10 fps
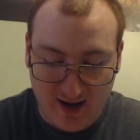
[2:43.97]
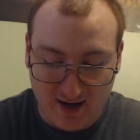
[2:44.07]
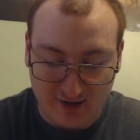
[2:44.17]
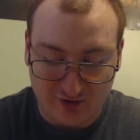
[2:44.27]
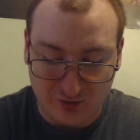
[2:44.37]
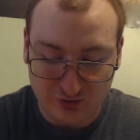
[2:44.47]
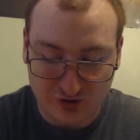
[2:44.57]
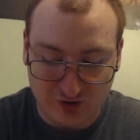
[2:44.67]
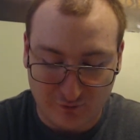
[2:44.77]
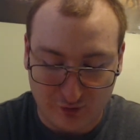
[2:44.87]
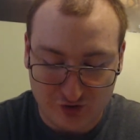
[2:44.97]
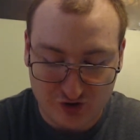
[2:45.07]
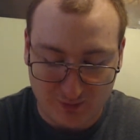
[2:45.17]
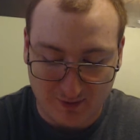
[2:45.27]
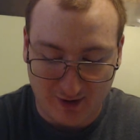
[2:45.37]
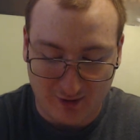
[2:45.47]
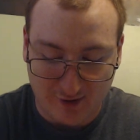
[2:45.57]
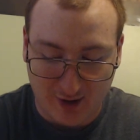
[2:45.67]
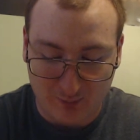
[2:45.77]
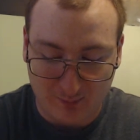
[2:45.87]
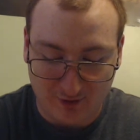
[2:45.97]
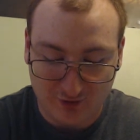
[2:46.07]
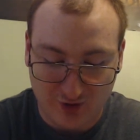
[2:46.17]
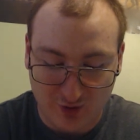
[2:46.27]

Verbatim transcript: and an old Unit 4 ship here to help us